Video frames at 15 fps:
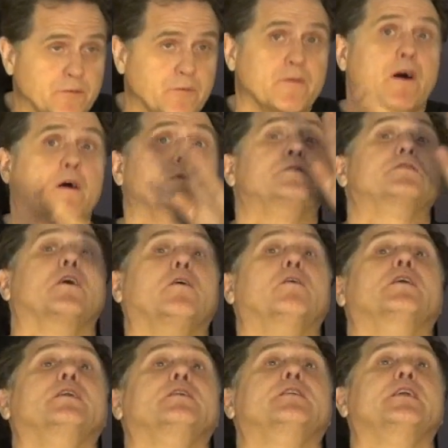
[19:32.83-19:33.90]
we're always
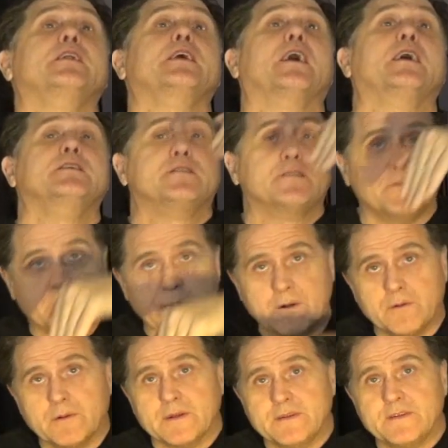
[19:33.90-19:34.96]
going to the ice or we're
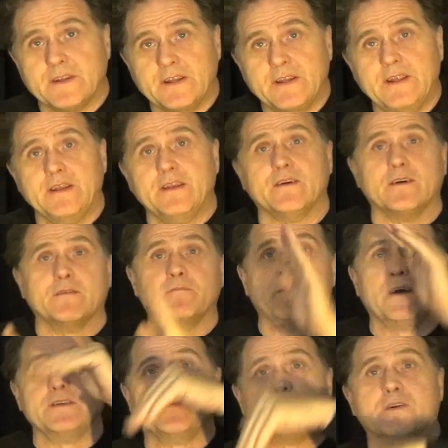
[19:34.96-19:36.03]
going into the heat, or
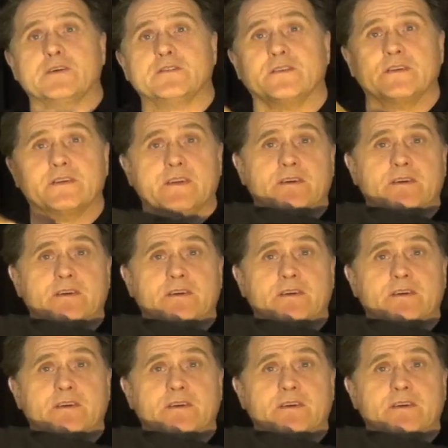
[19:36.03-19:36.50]
vice versa.